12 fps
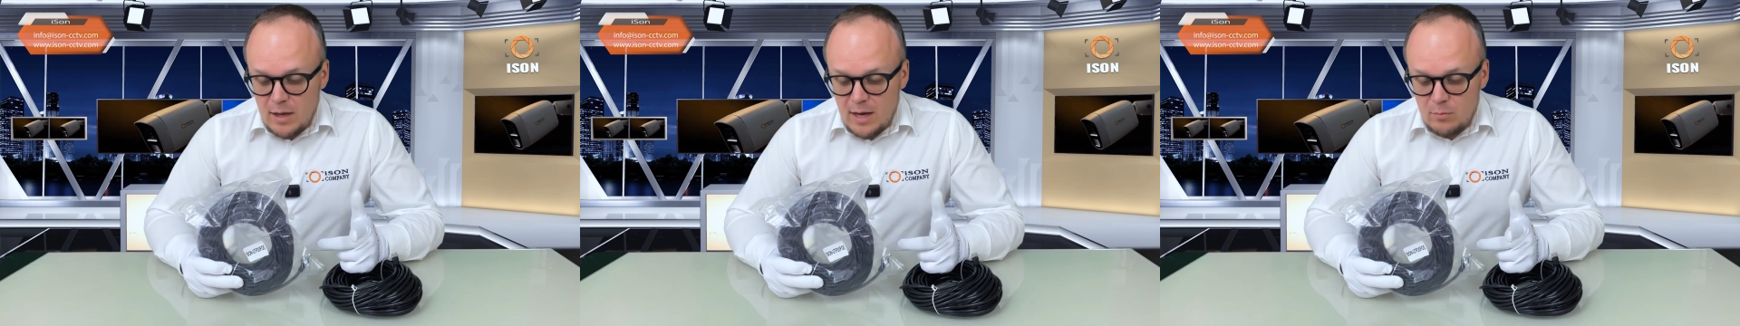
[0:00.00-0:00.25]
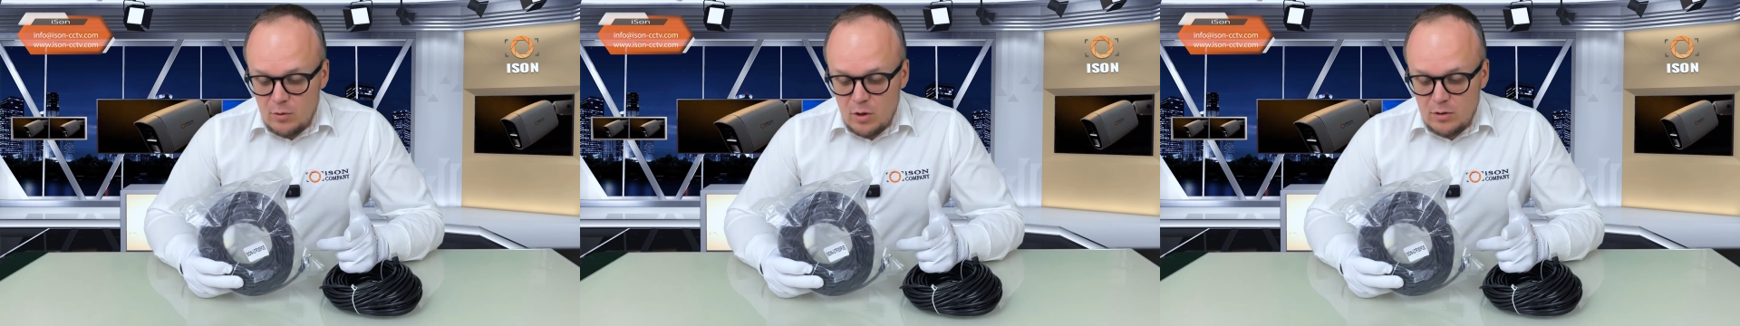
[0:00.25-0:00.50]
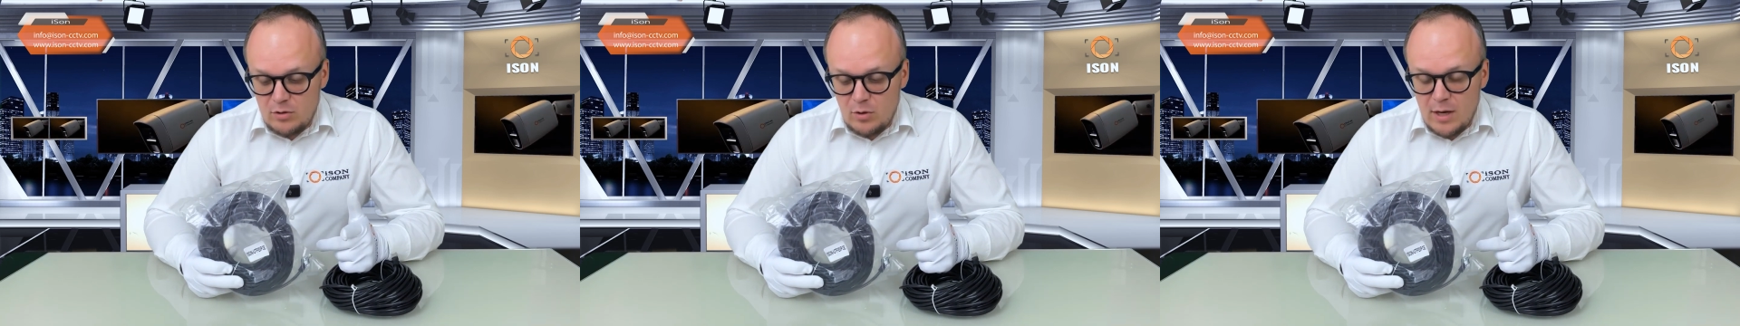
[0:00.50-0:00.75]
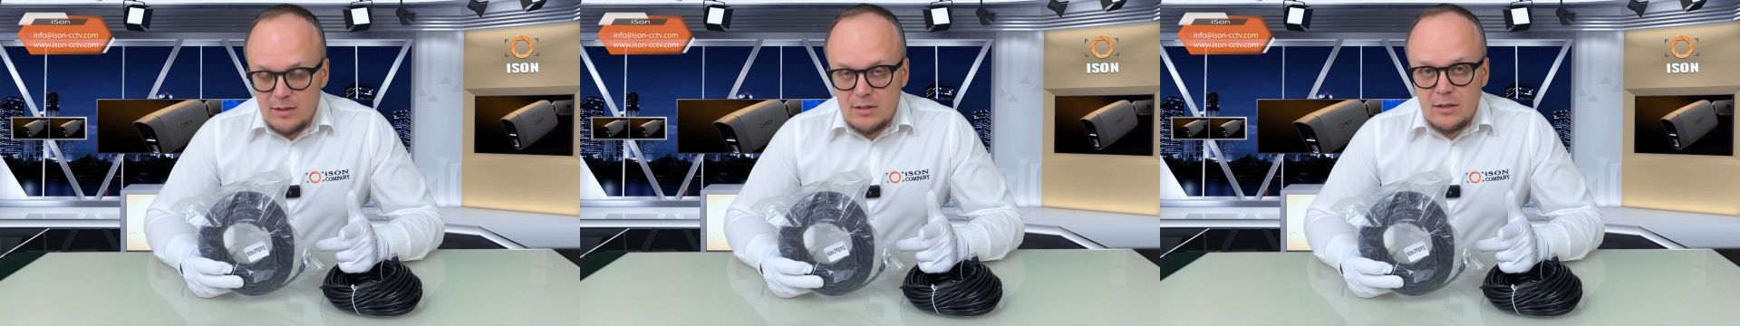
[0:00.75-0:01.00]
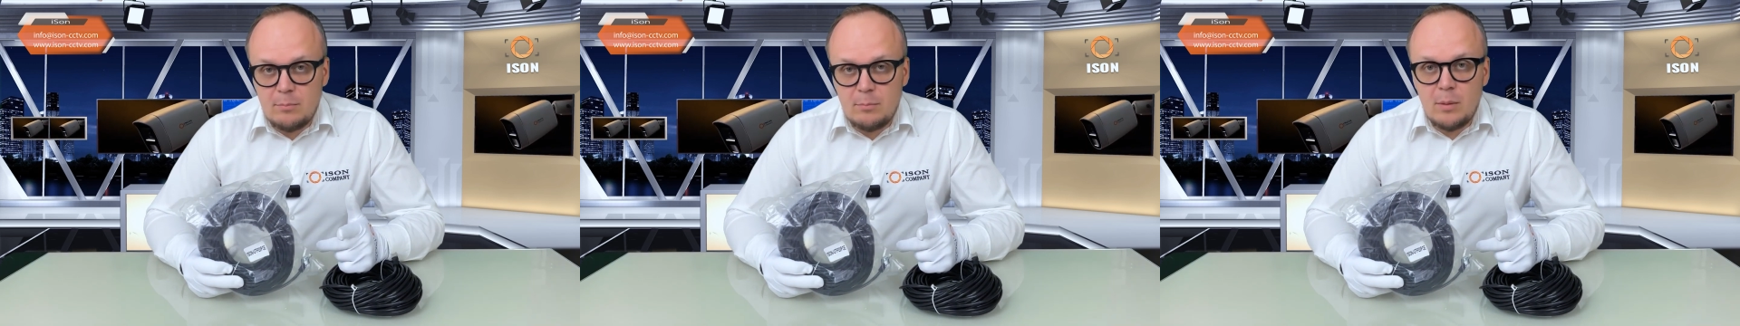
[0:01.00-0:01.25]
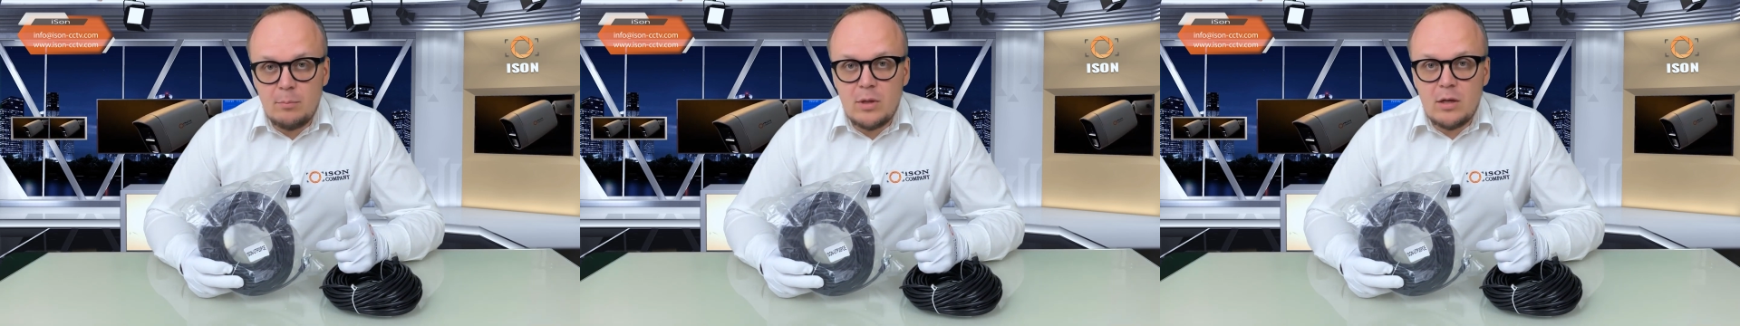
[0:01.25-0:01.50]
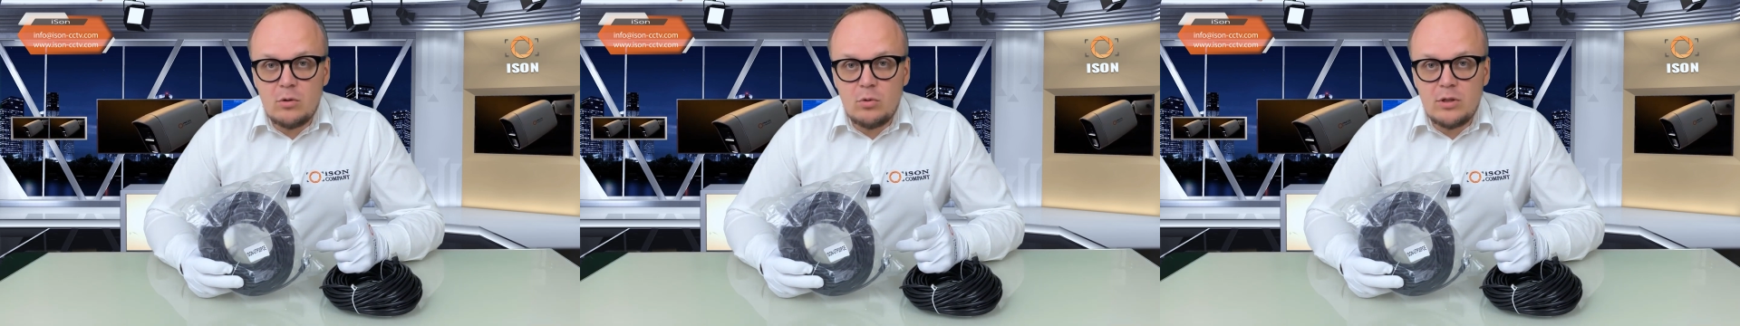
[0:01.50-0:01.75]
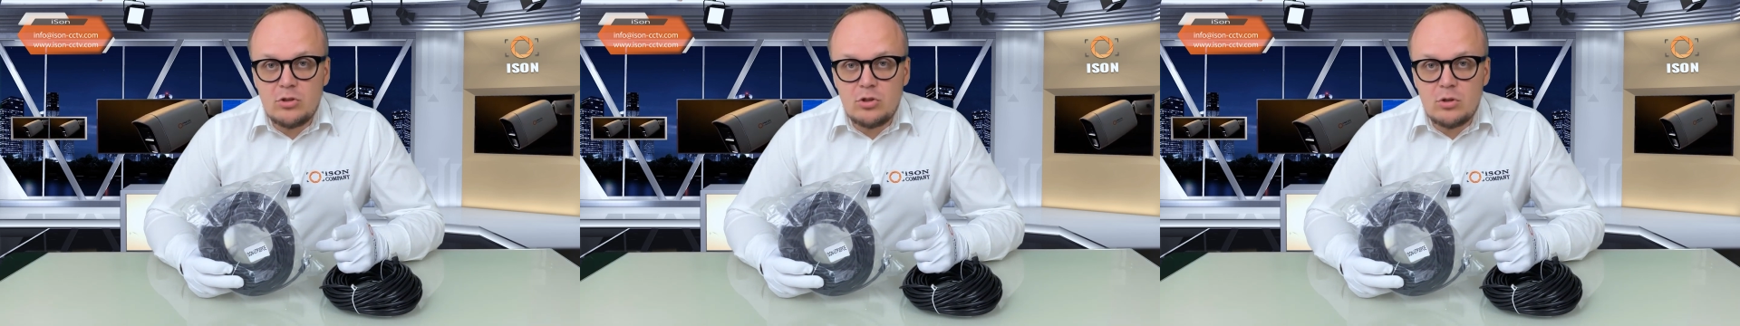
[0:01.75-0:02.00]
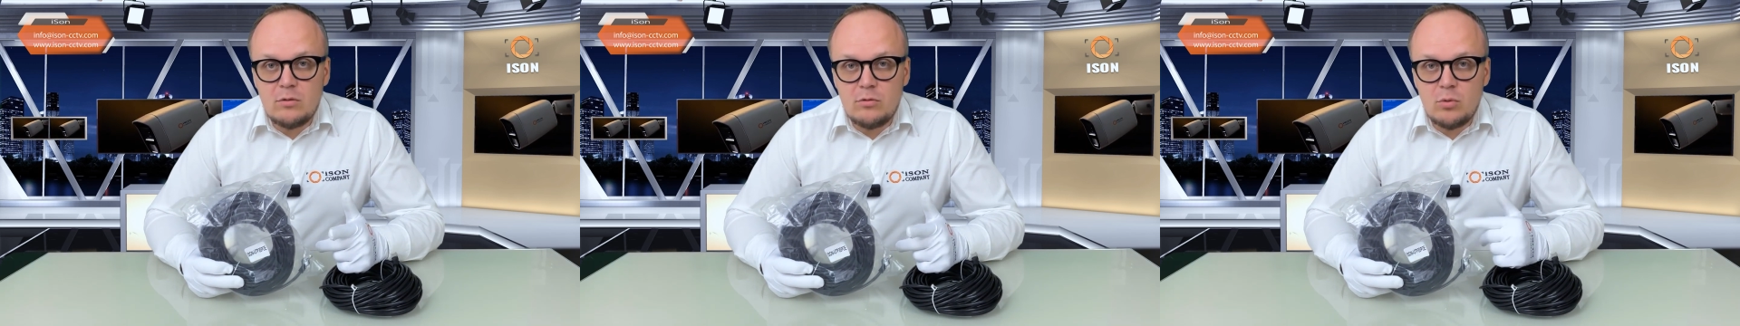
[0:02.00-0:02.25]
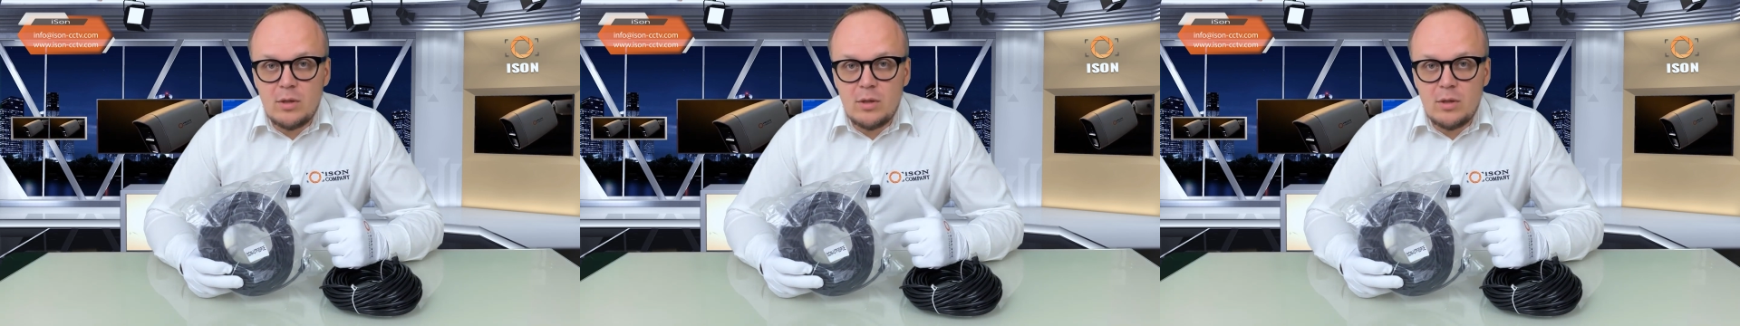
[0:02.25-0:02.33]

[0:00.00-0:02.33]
I will also answer the popular question of